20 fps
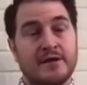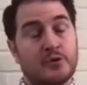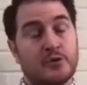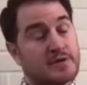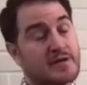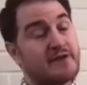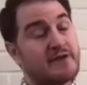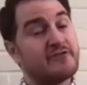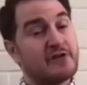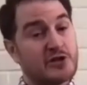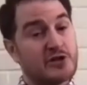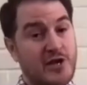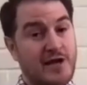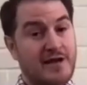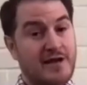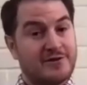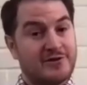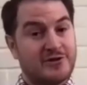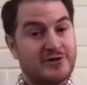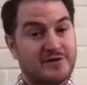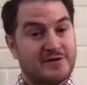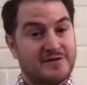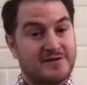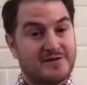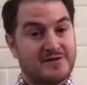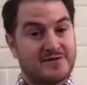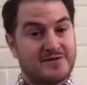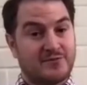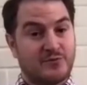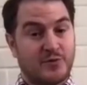were definitely
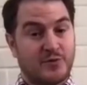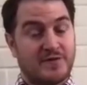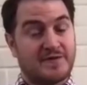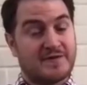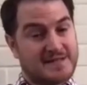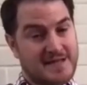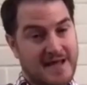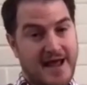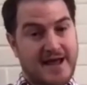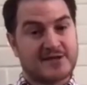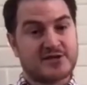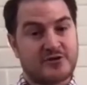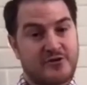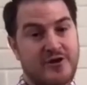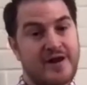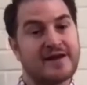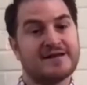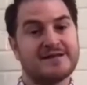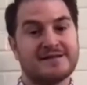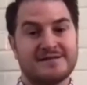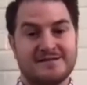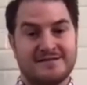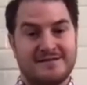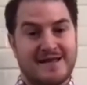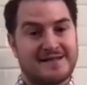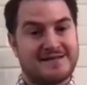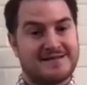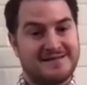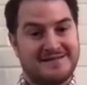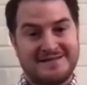challenges with the tax credits.
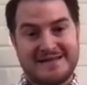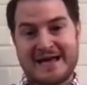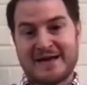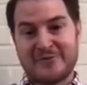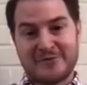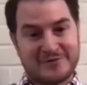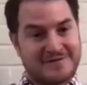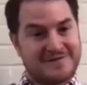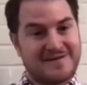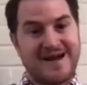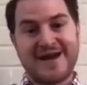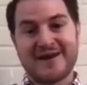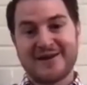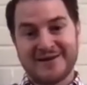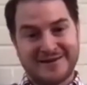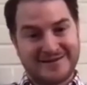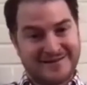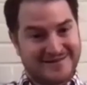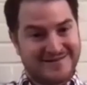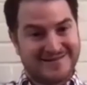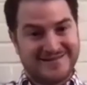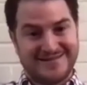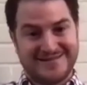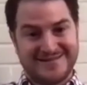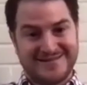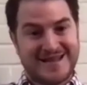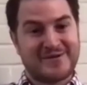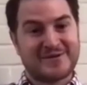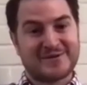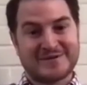That was not a
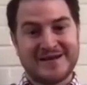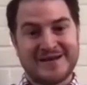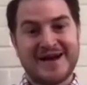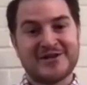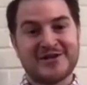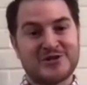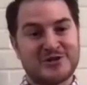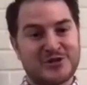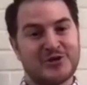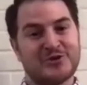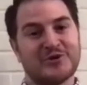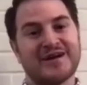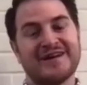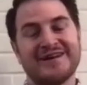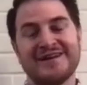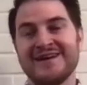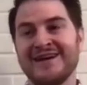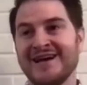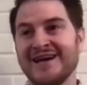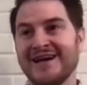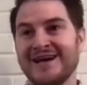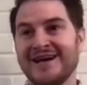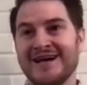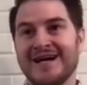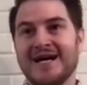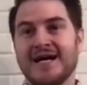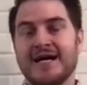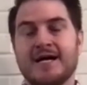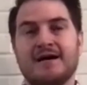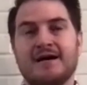shoe-in.
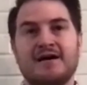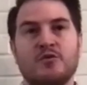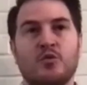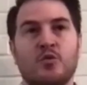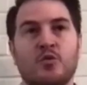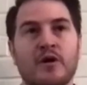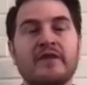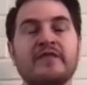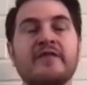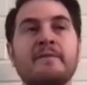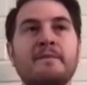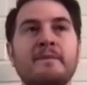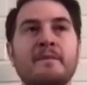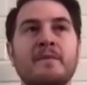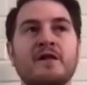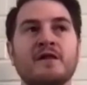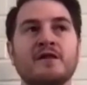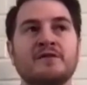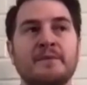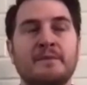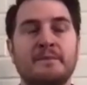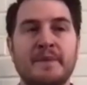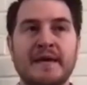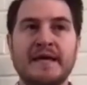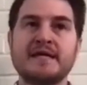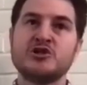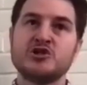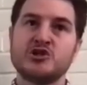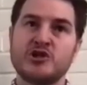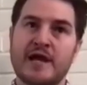One of the
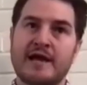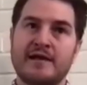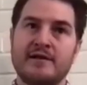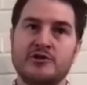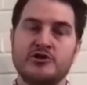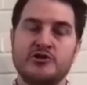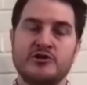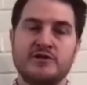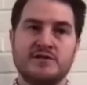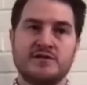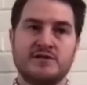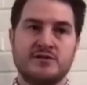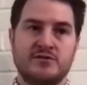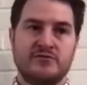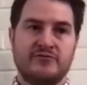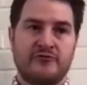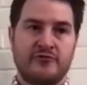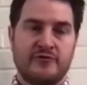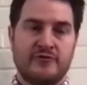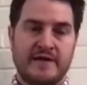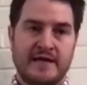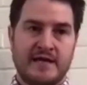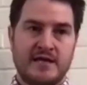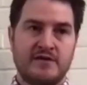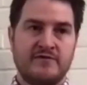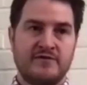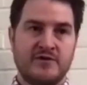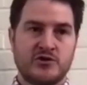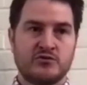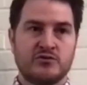biggest challenges for the
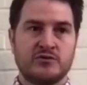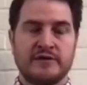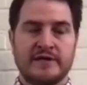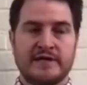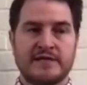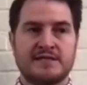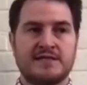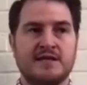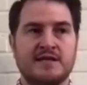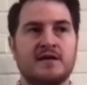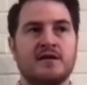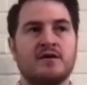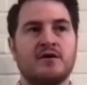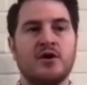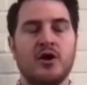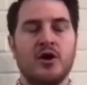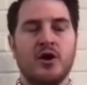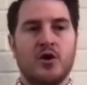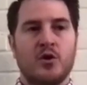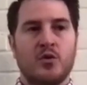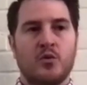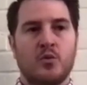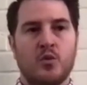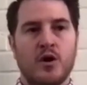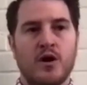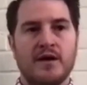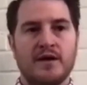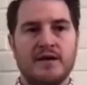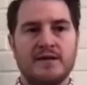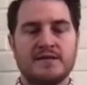individual listing
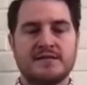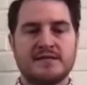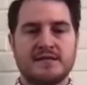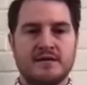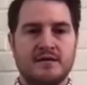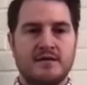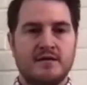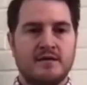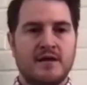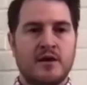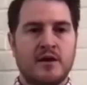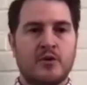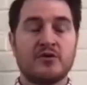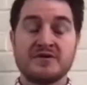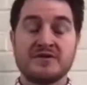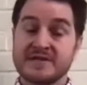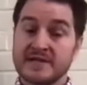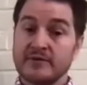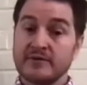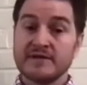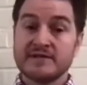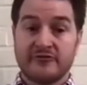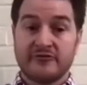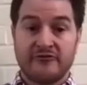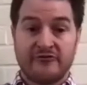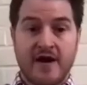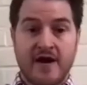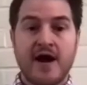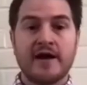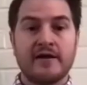was there were a series of
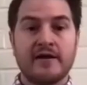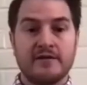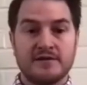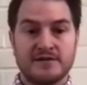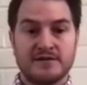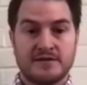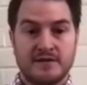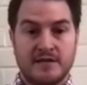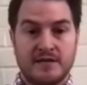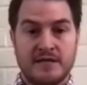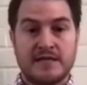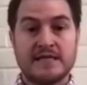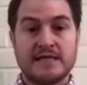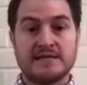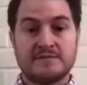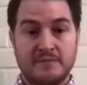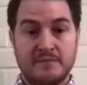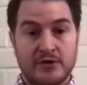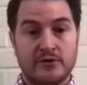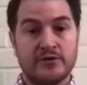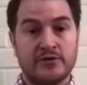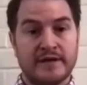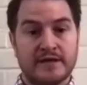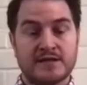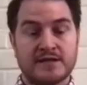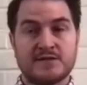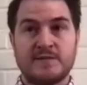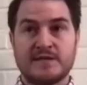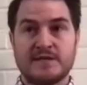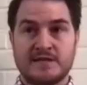fires in these
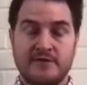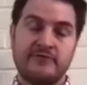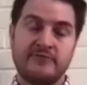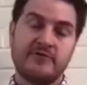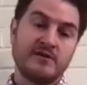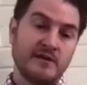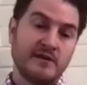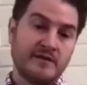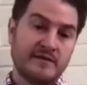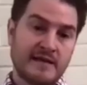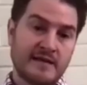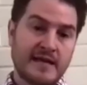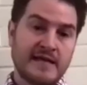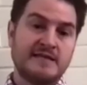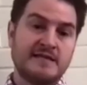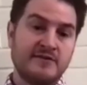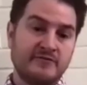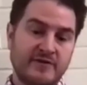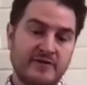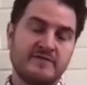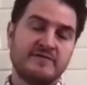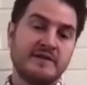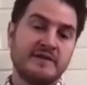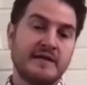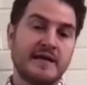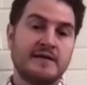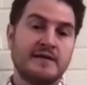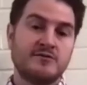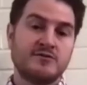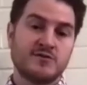buildings, specifically the
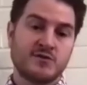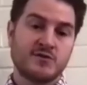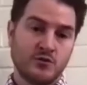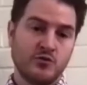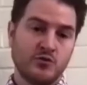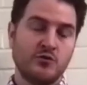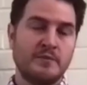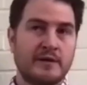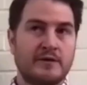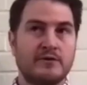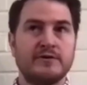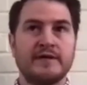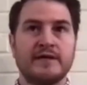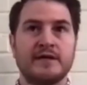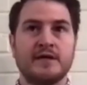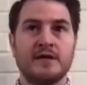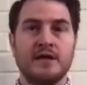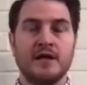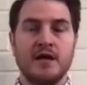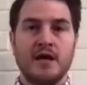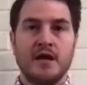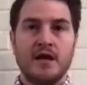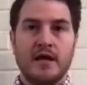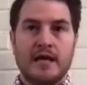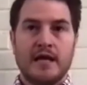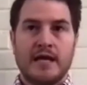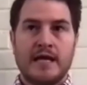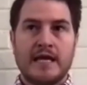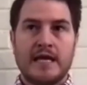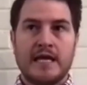1958 school building.
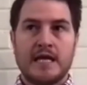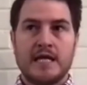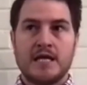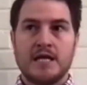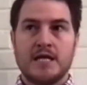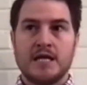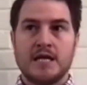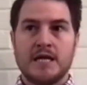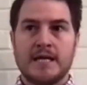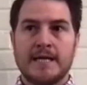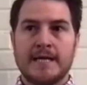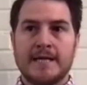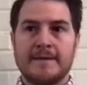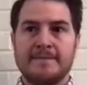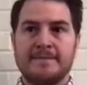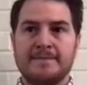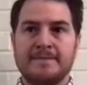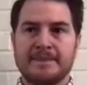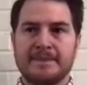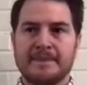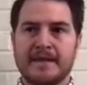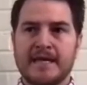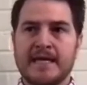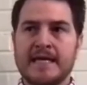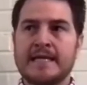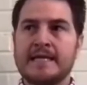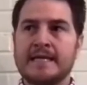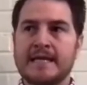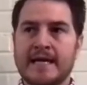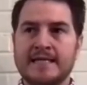In
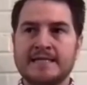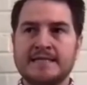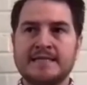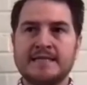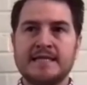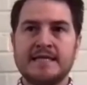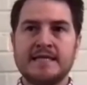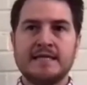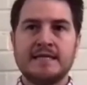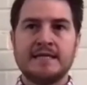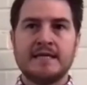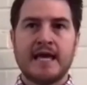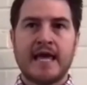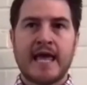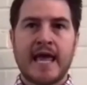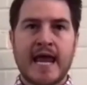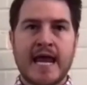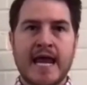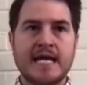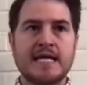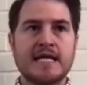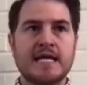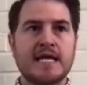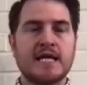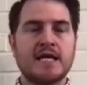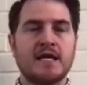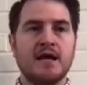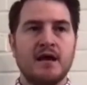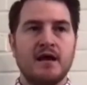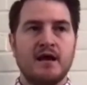
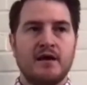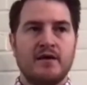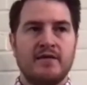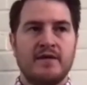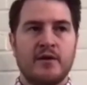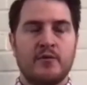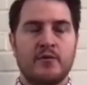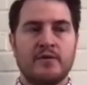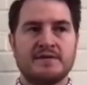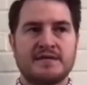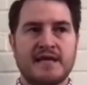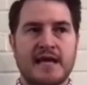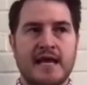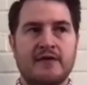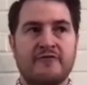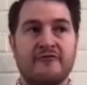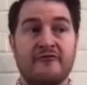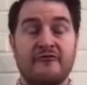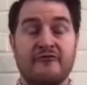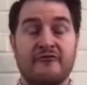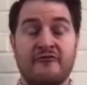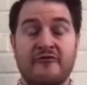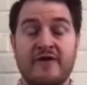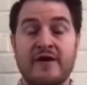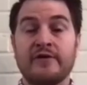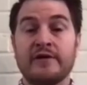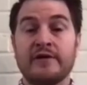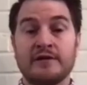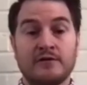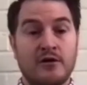1980, there was a
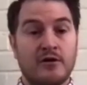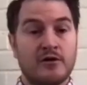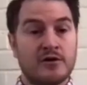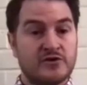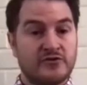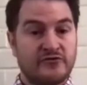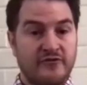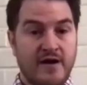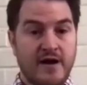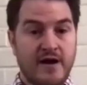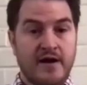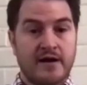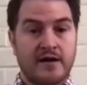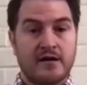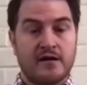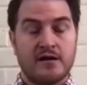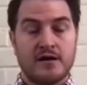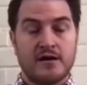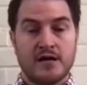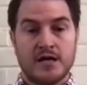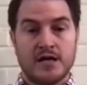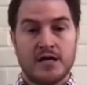very large fire